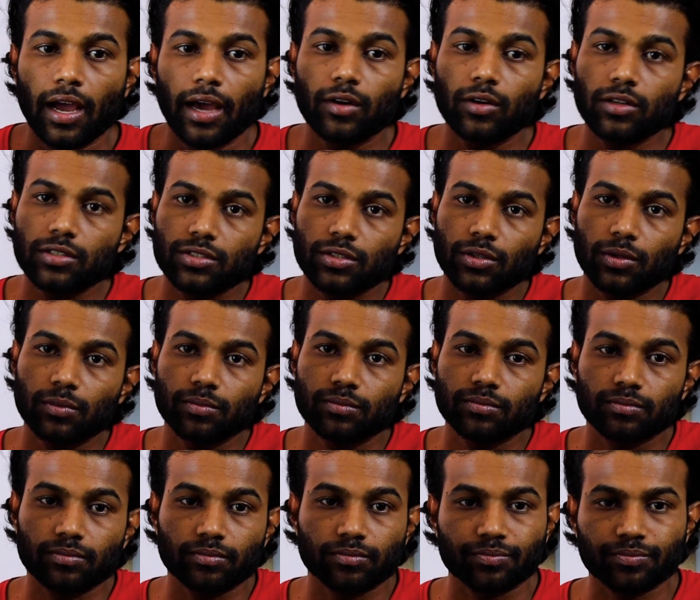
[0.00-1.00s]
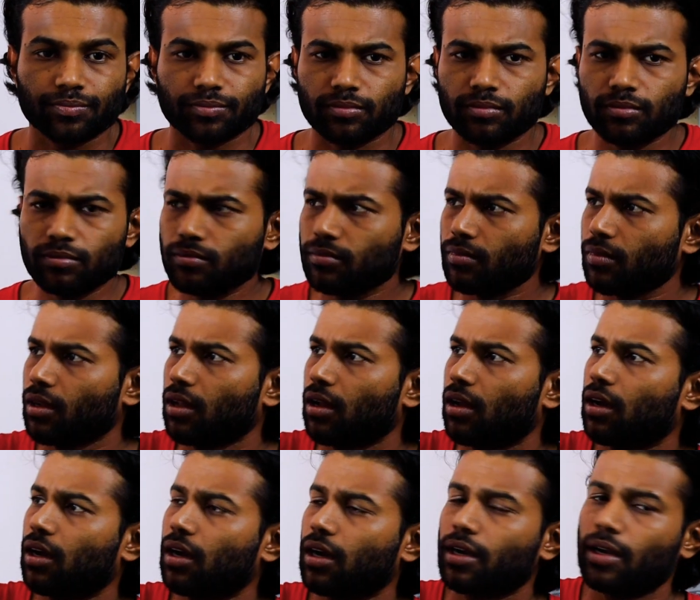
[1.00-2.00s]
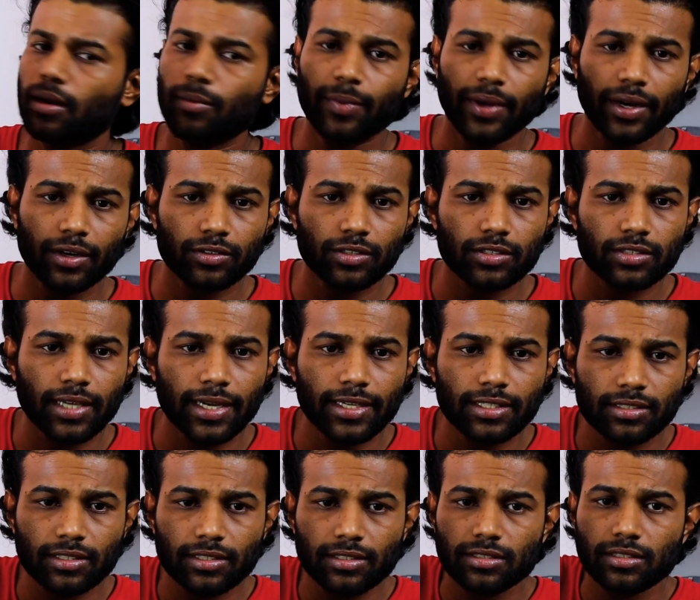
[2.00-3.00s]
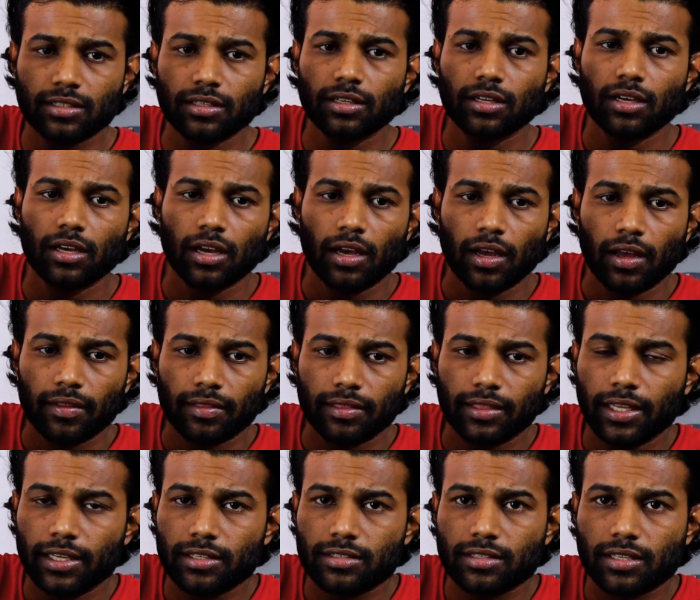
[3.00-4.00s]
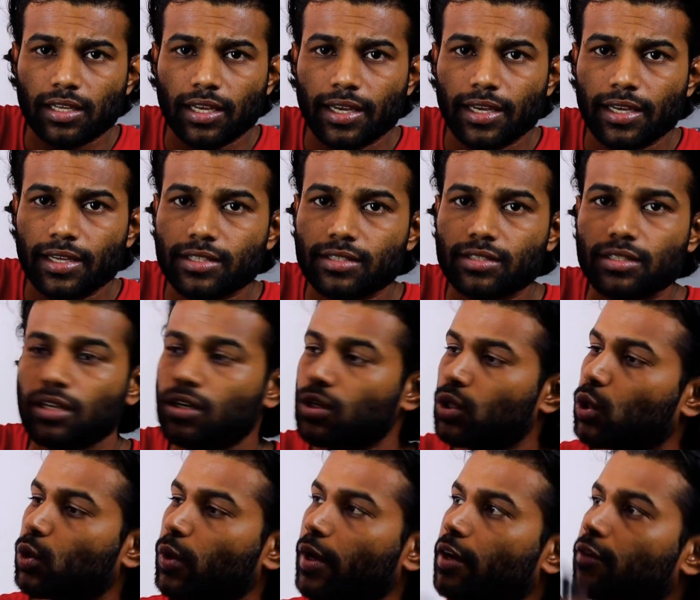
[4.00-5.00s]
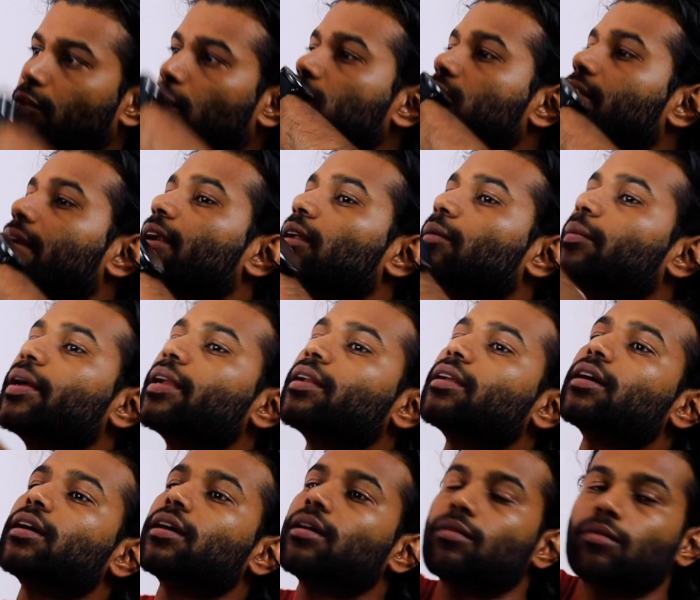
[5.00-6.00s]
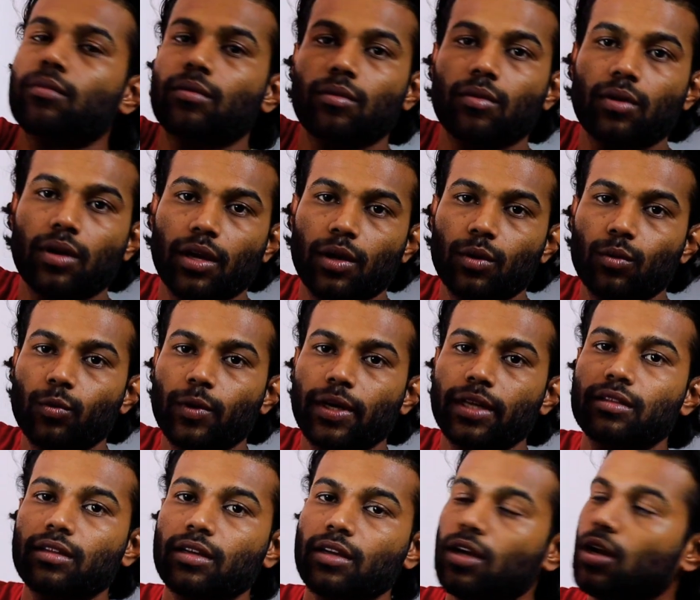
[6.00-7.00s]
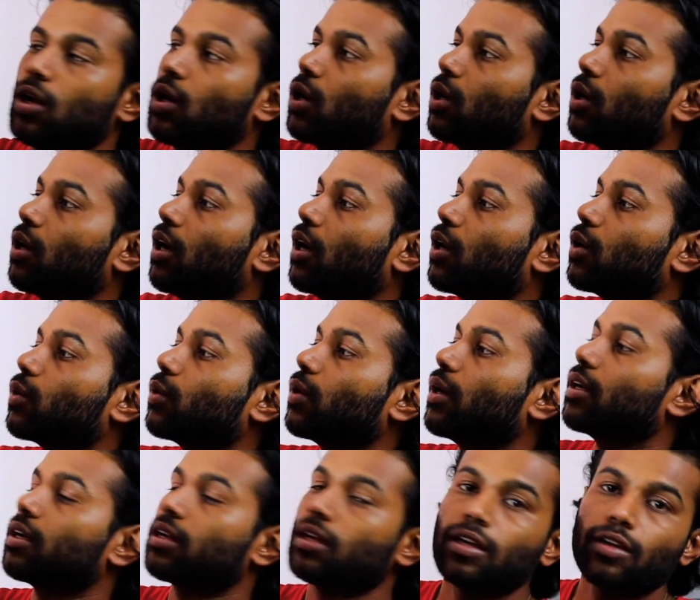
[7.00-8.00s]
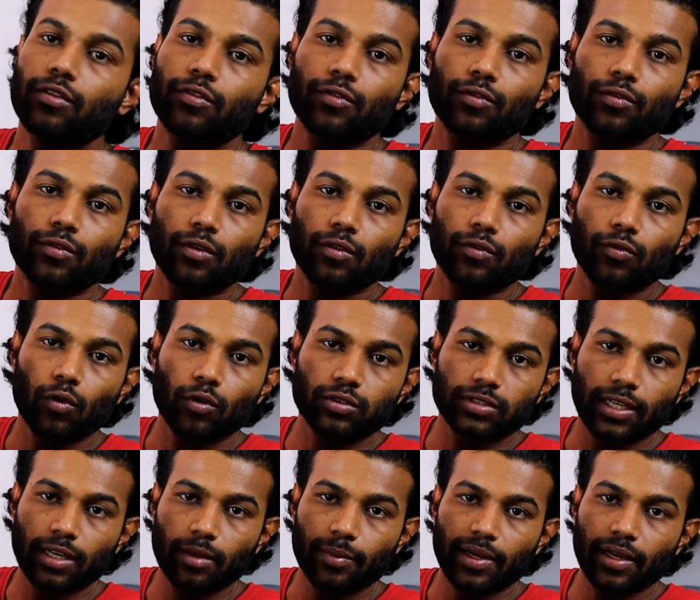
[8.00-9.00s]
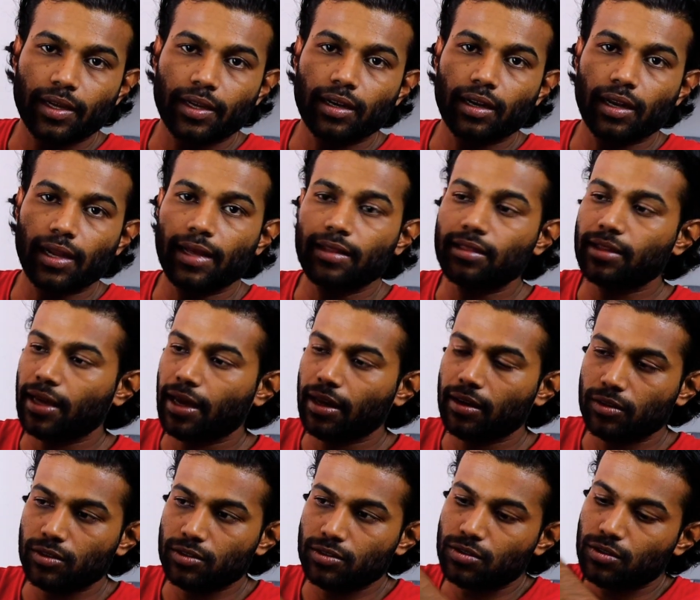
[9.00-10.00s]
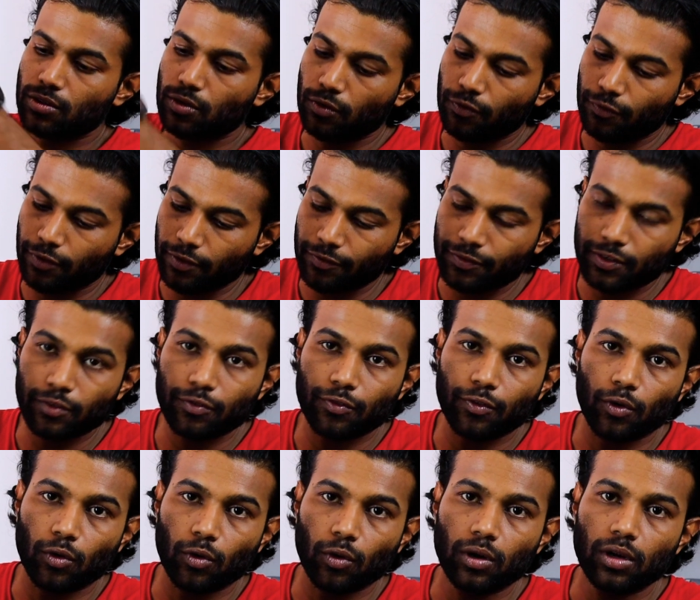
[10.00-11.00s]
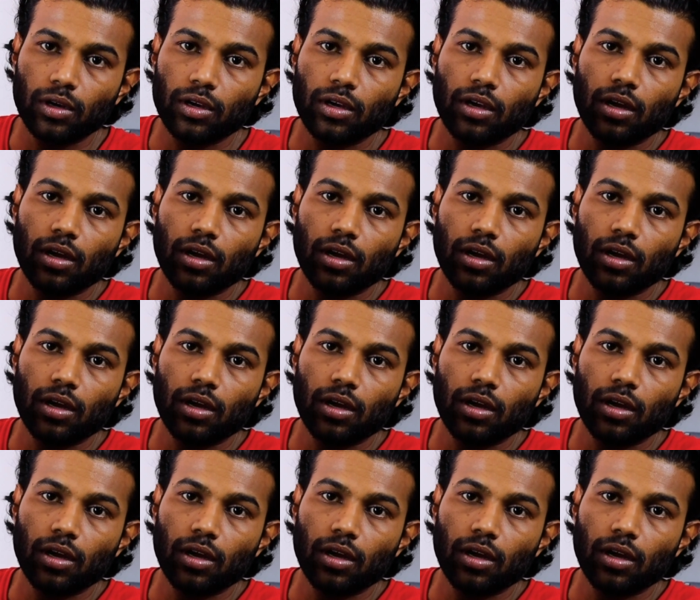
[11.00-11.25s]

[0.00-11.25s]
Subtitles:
And also compared to the sizes, this is 24 centimeter in width, 24 centimeter in length, and also 54